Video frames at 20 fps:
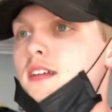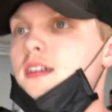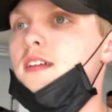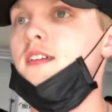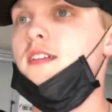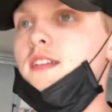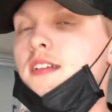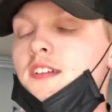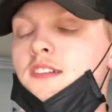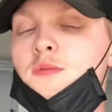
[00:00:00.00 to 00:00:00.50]

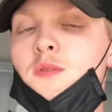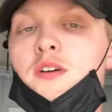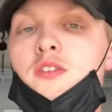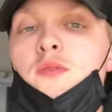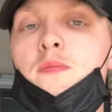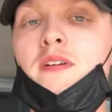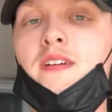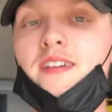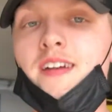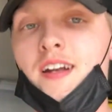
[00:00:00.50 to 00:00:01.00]
That's why you
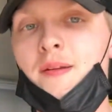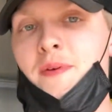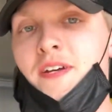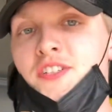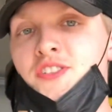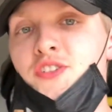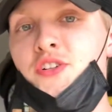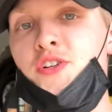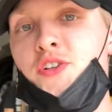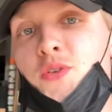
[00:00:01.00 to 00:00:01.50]
gotta make
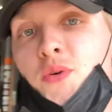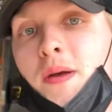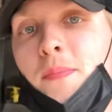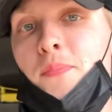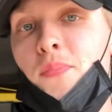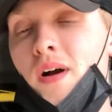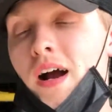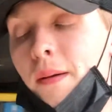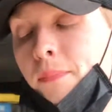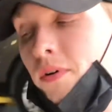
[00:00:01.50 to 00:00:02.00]
sure you do a
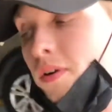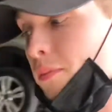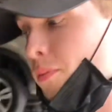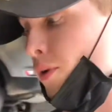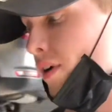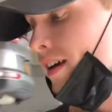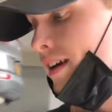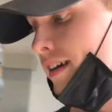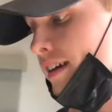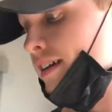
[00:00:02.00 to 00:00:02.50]
proper
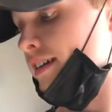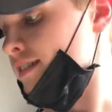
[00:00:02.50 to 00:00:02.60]
break-in.